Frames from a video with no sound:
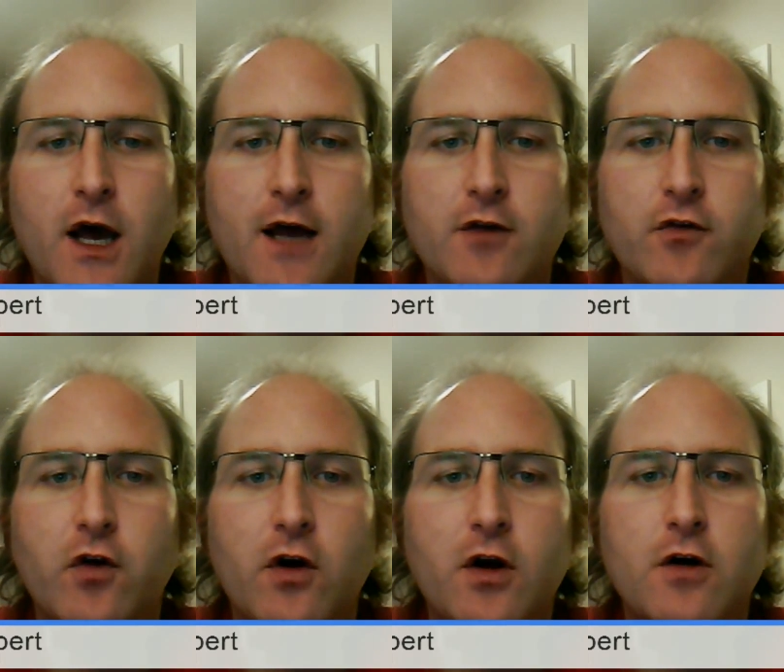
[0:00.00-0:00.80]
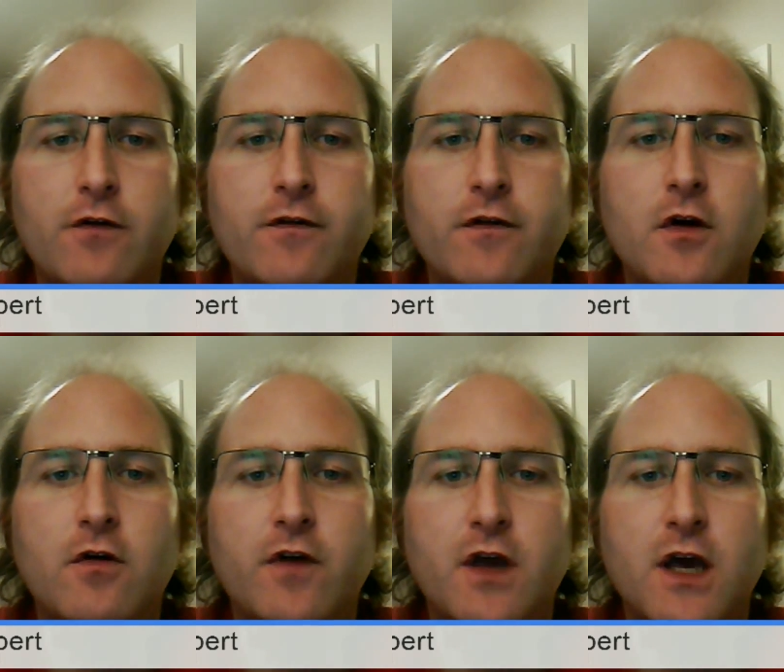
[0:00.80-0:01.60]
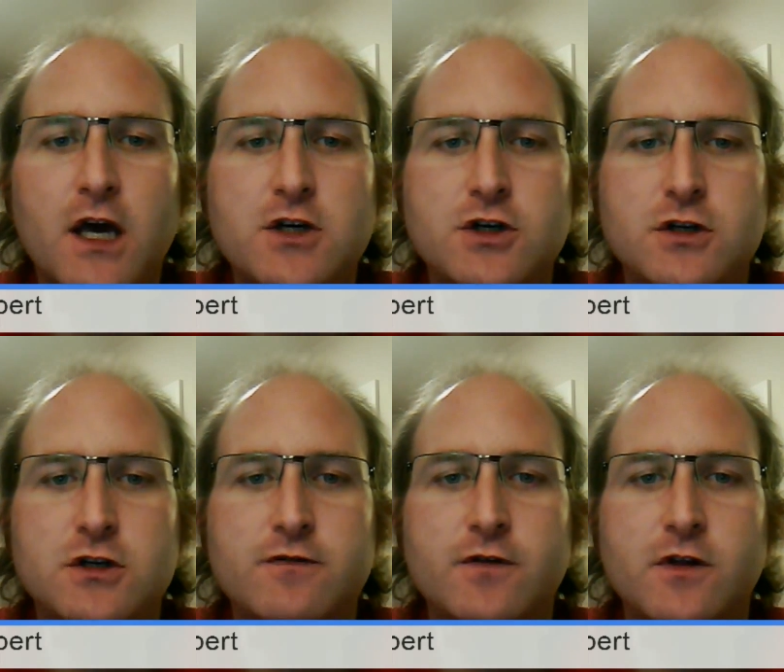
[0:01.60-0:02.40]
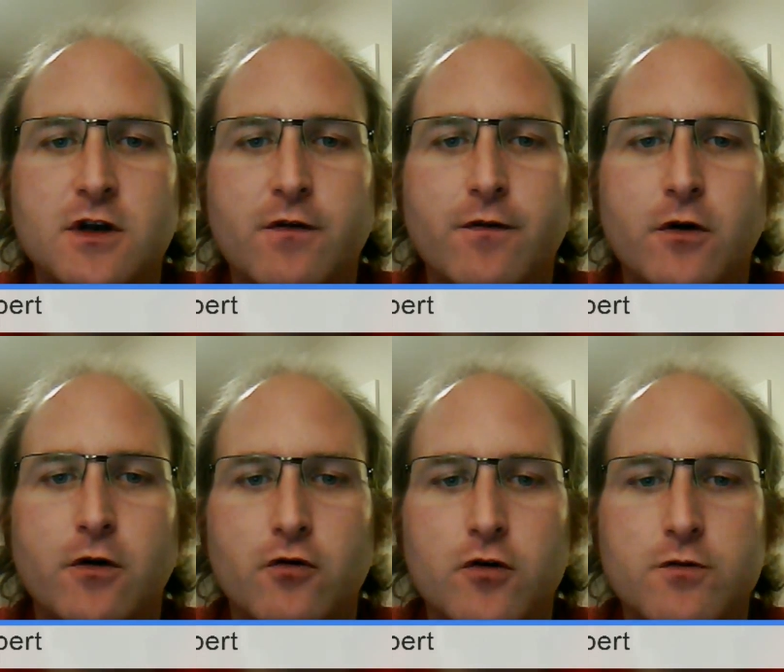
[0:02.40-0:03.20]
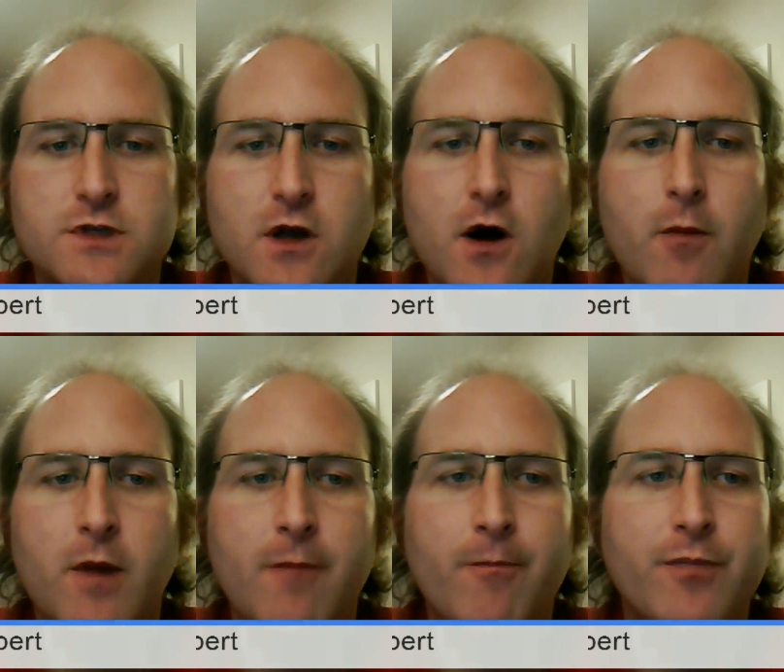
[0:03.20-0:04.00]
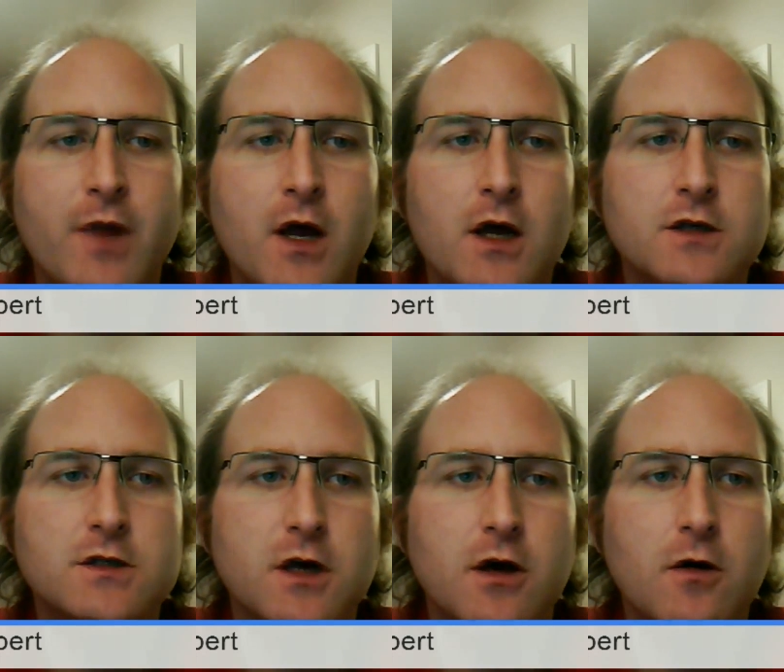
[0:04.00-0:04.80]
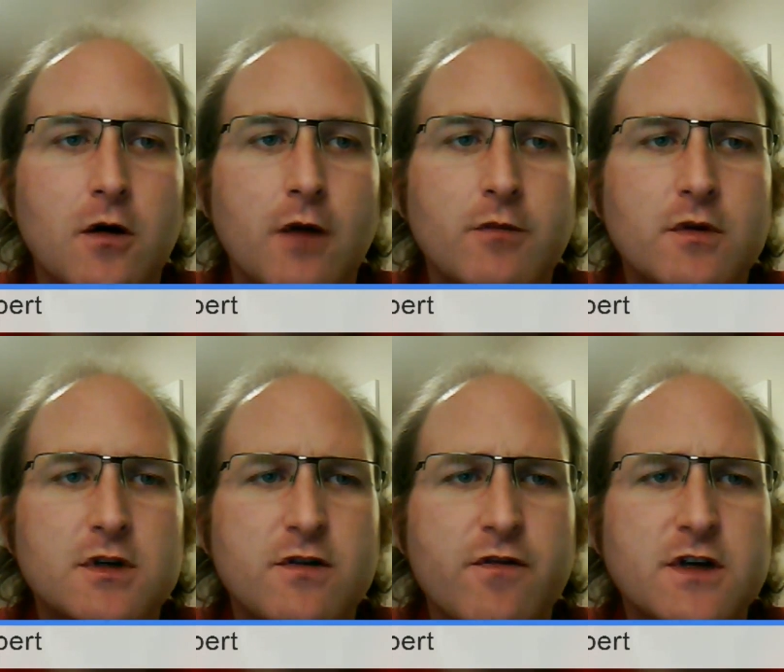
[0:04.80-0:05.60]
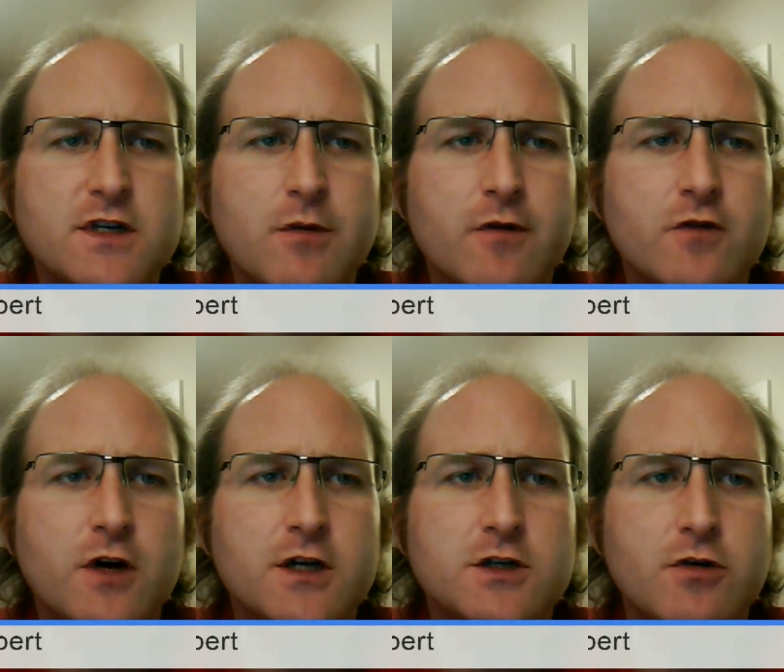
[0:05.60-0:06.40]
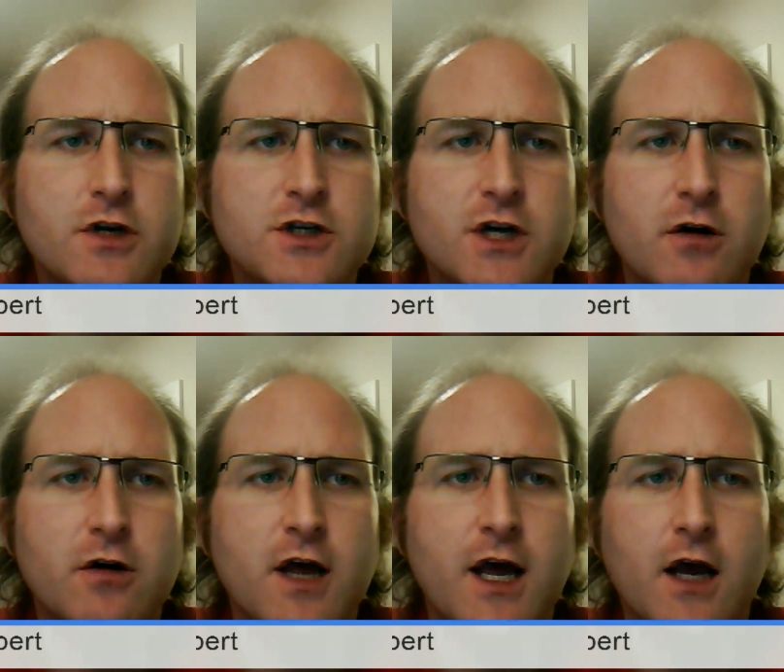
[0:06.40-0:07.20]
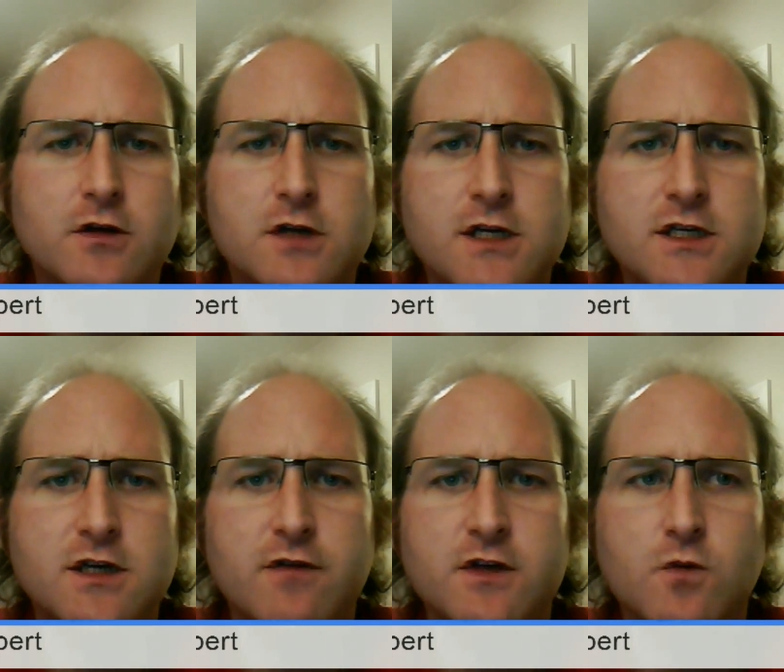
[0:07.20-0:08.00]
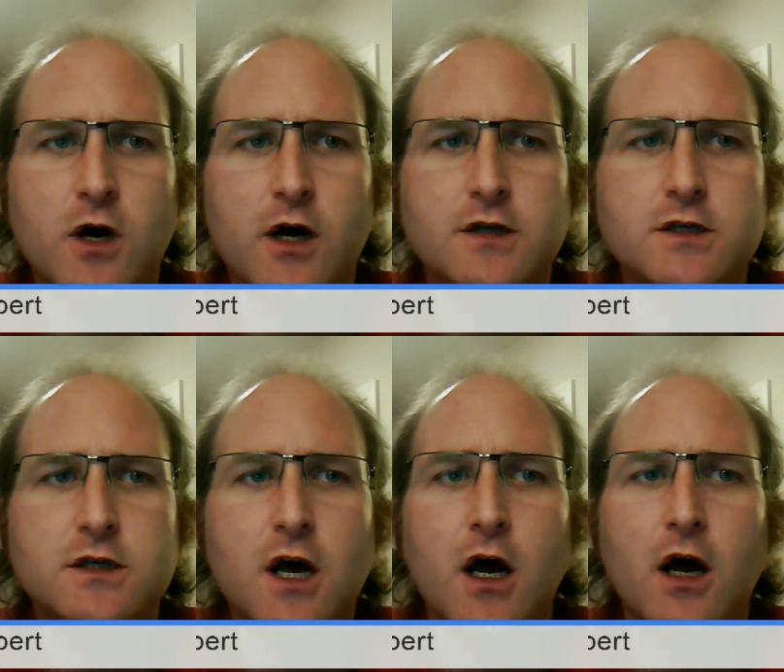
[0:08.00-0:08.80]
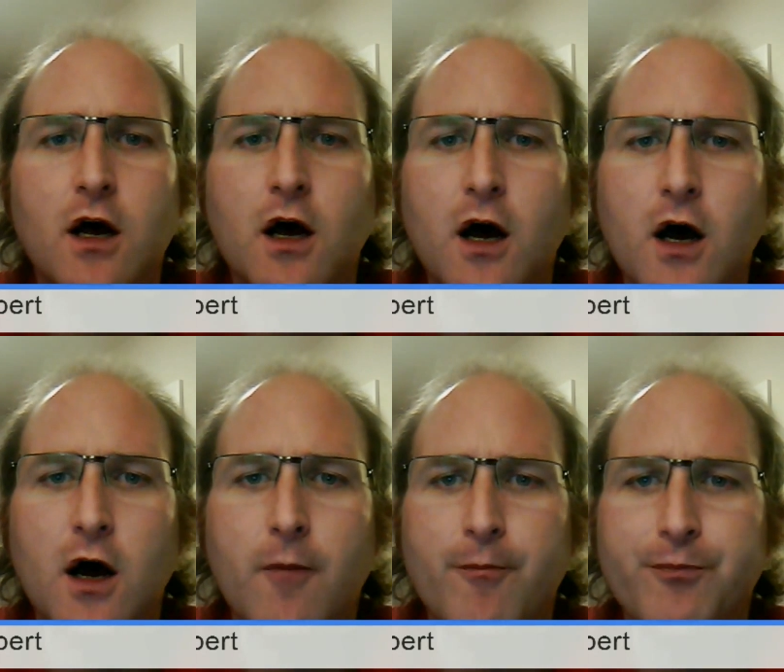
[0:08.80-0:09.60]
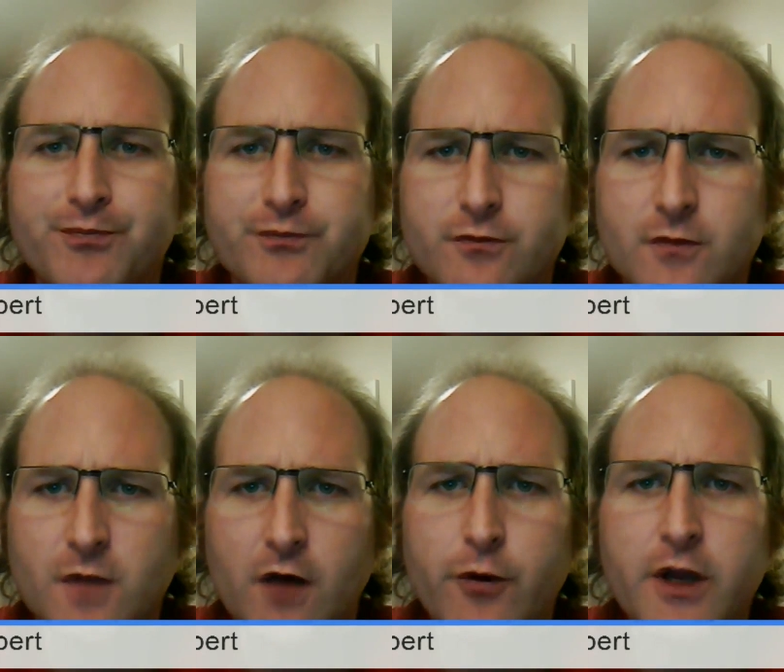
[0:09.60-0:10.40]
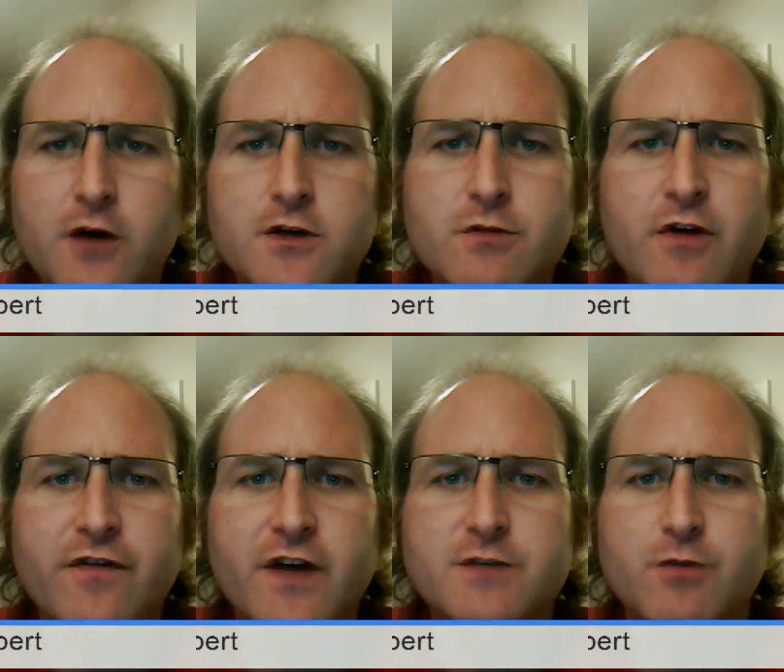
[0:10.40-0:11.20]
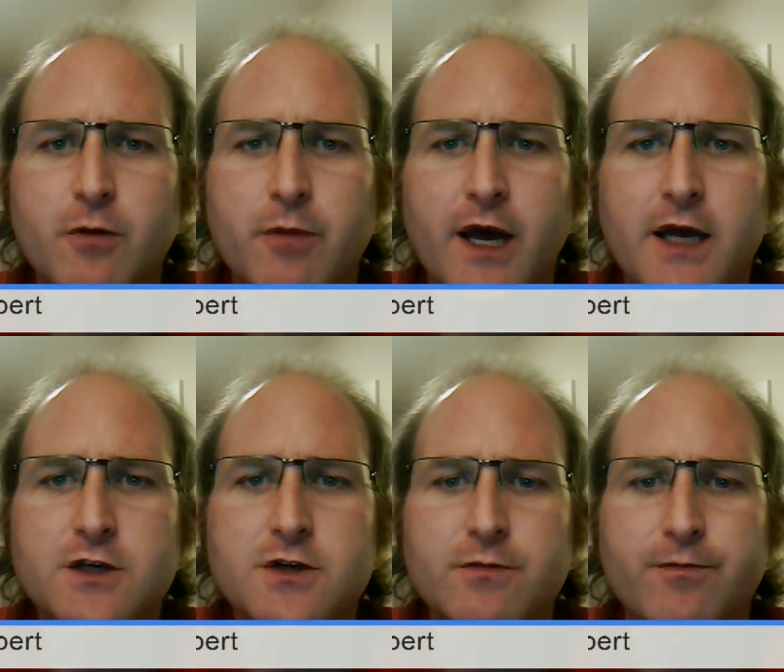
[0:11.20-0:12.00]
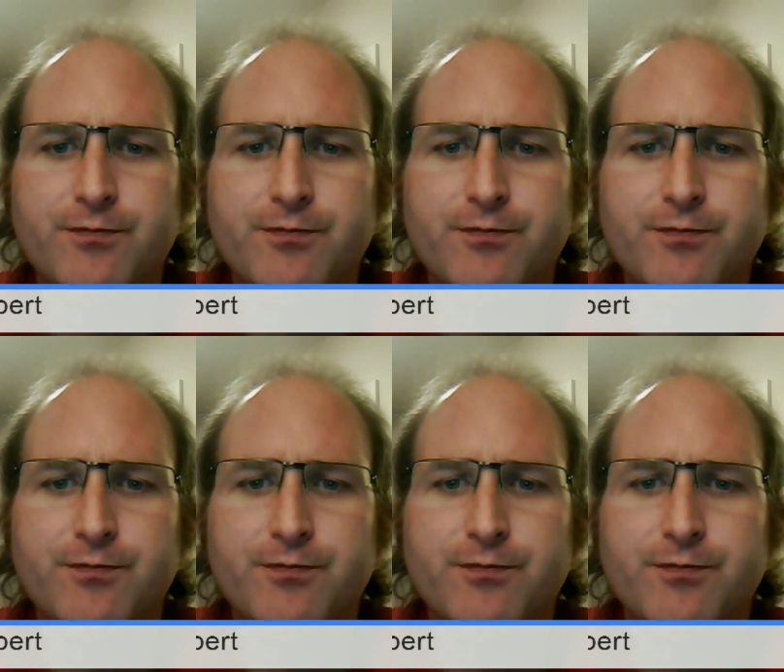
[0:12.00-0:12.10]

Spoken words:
and turning off notifications for the different groups that I'm in. So this is the first time I've tried a screen share on the Hangout, so let's see if this works. If we go to my Facebook page,